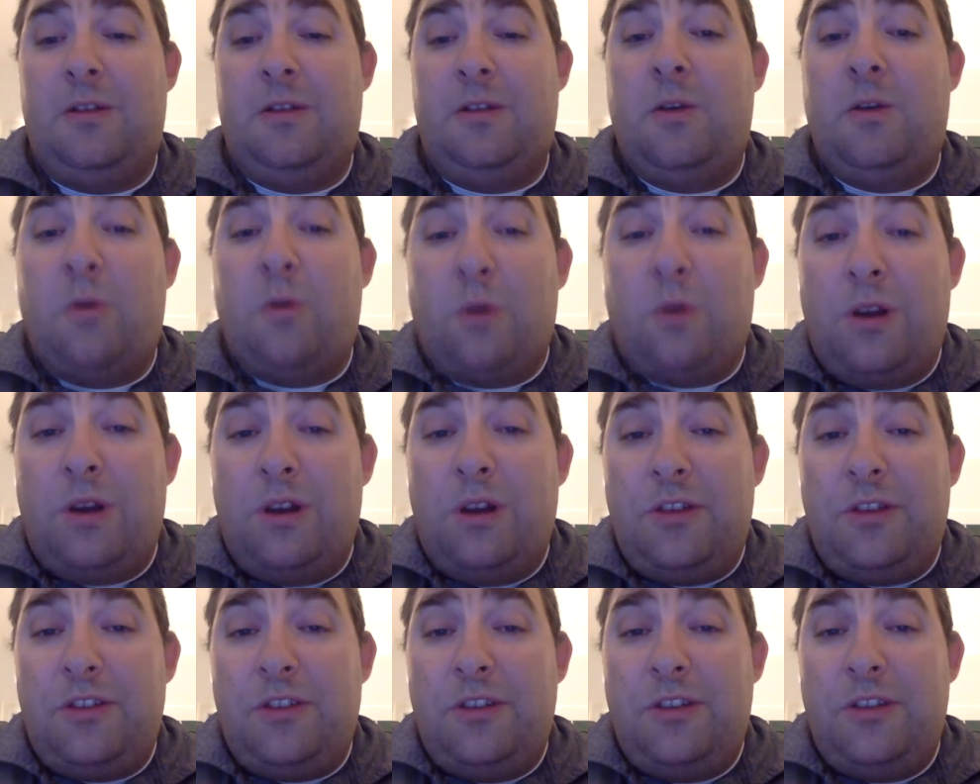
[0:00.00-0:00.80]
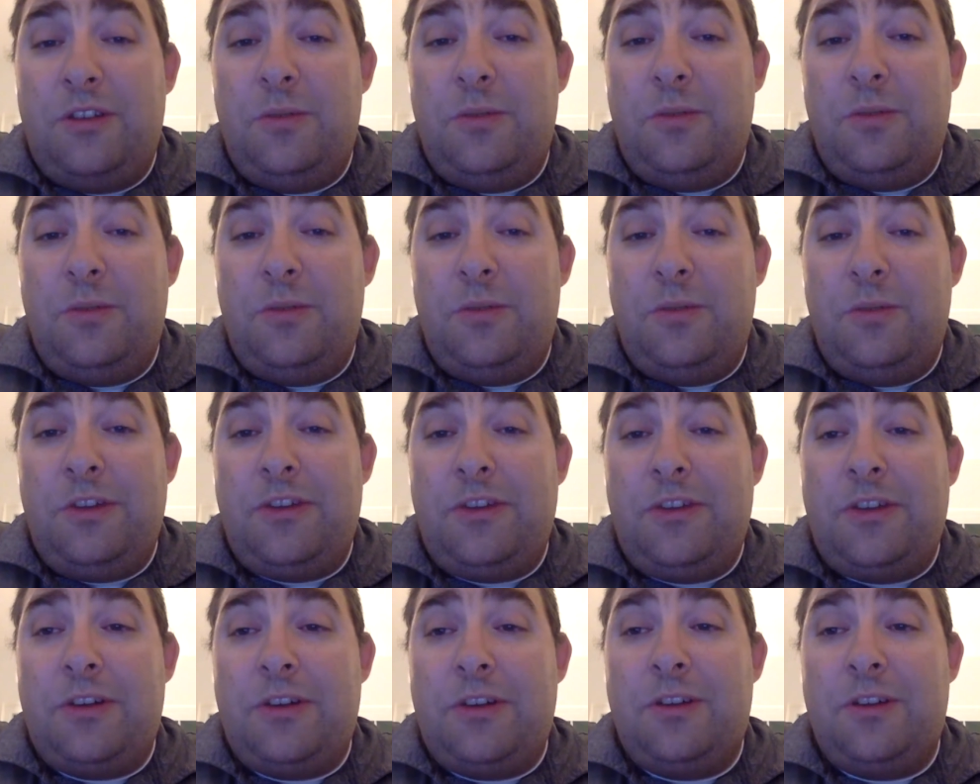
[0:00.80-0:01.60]
Or else you really
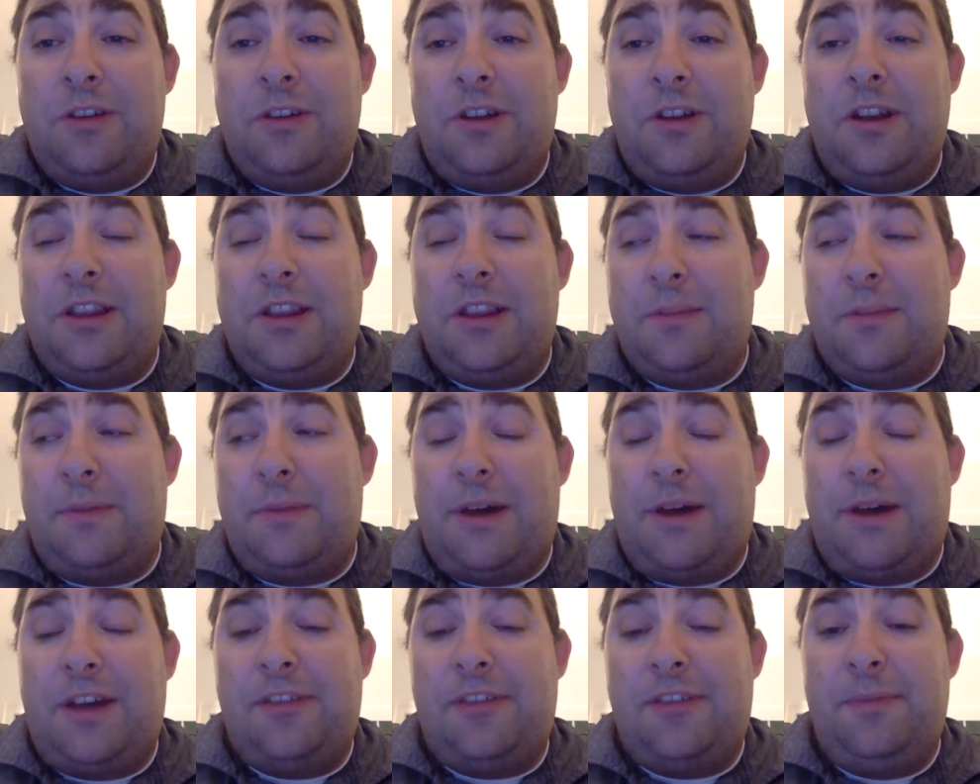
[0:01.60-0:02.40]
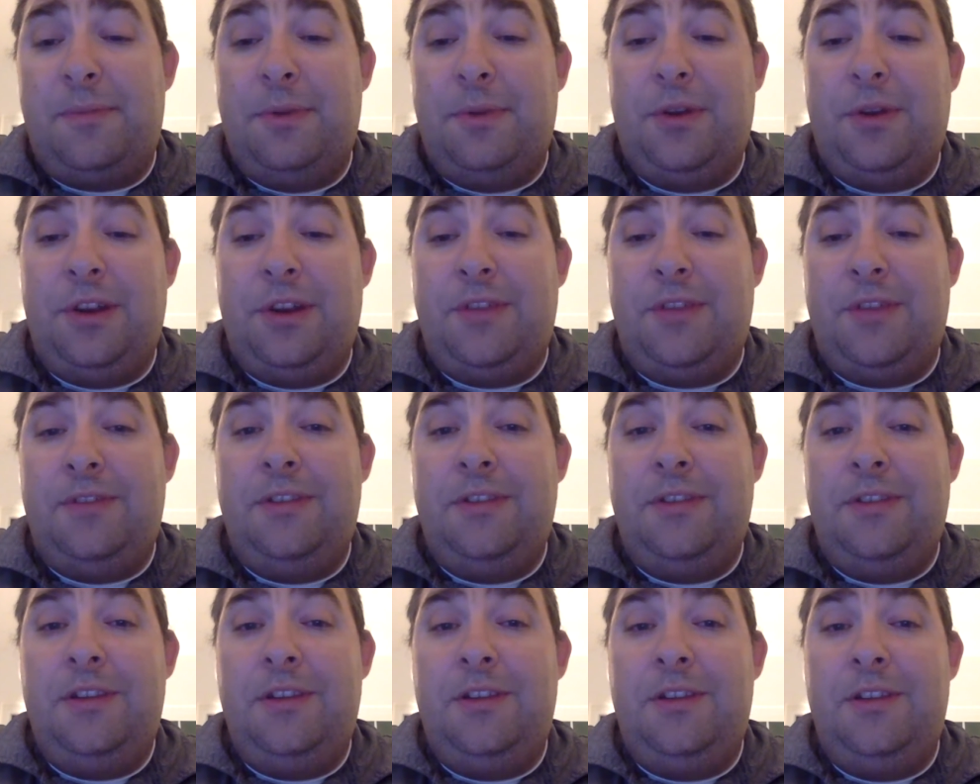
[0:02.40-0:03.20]
start looking at the possibility
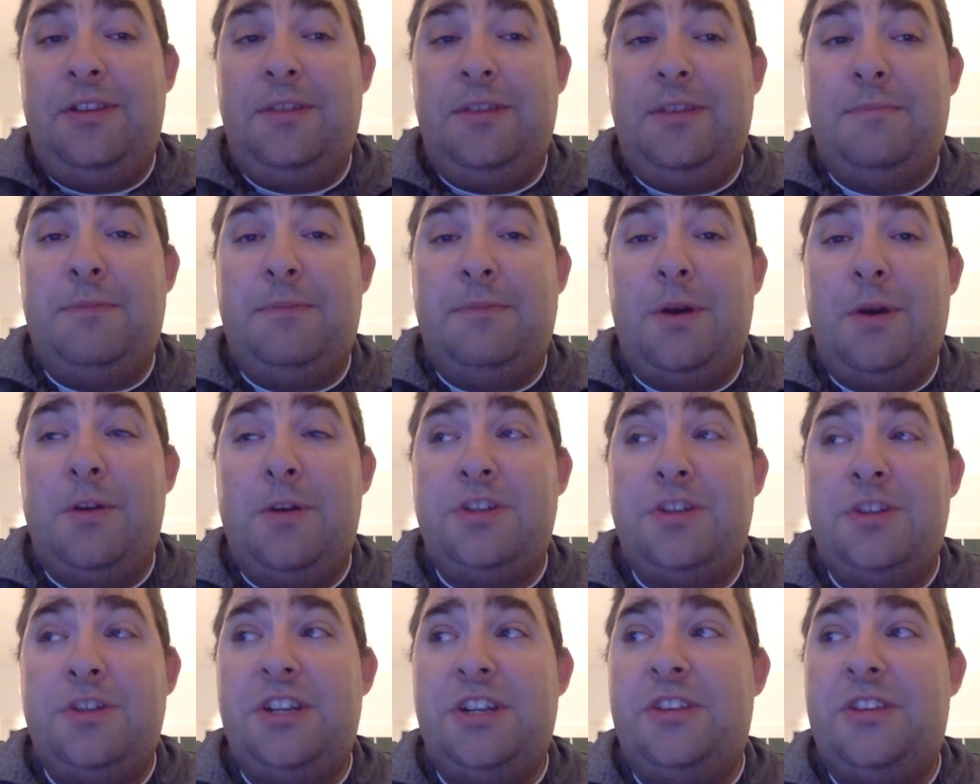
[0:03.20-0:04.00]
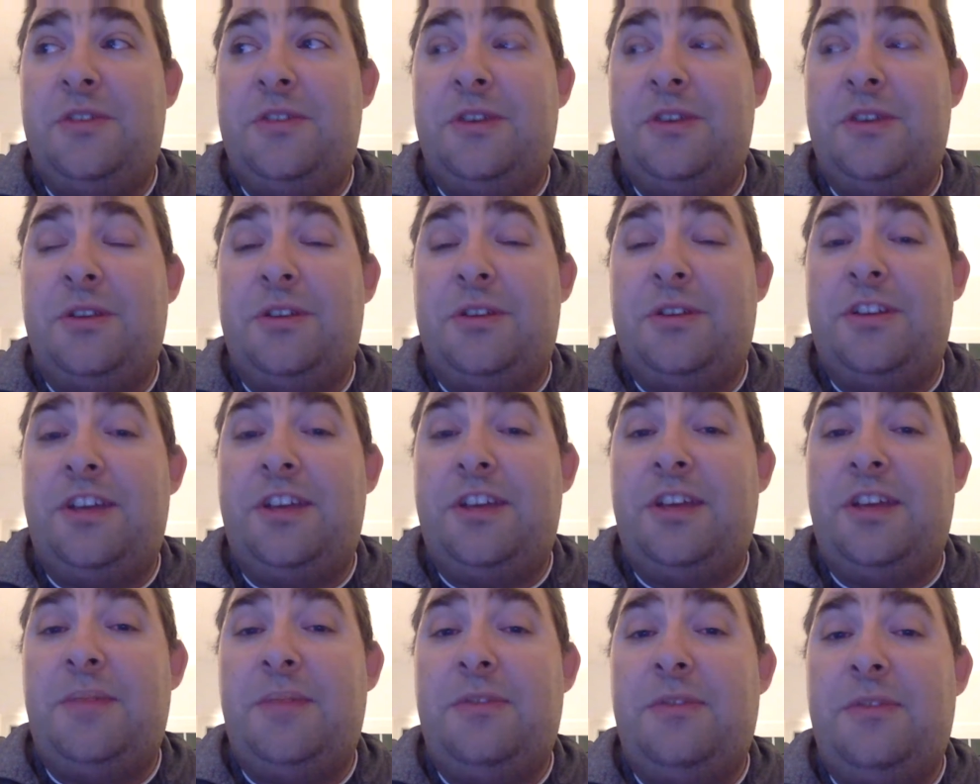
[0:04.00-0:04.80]
of losing Bochy to other
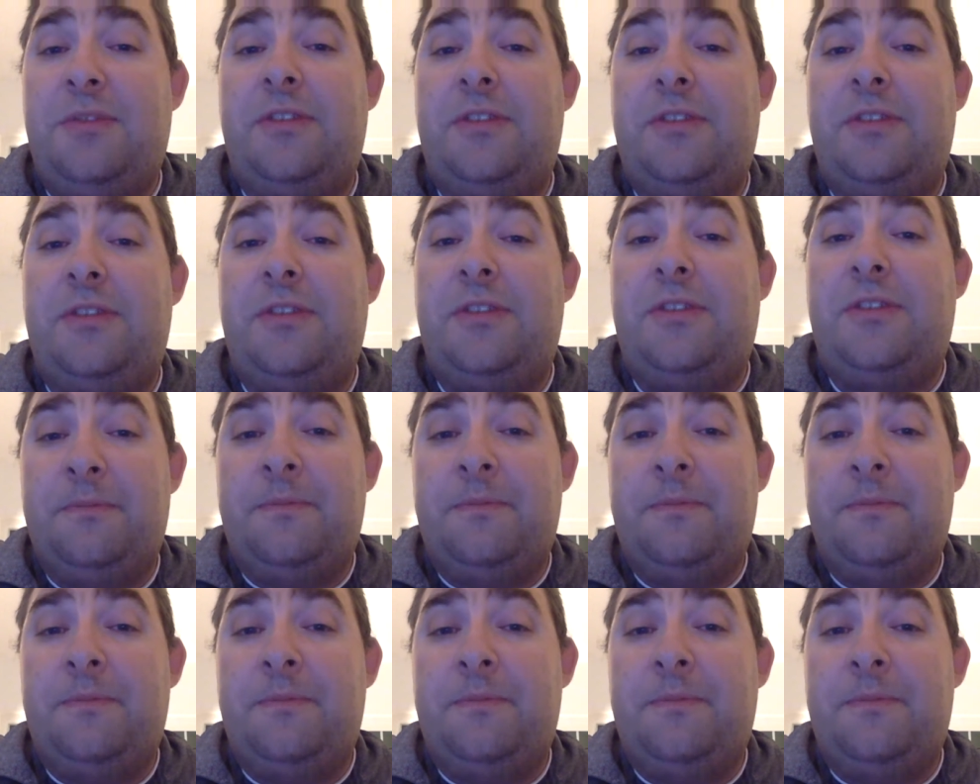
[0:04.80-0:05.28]
teams.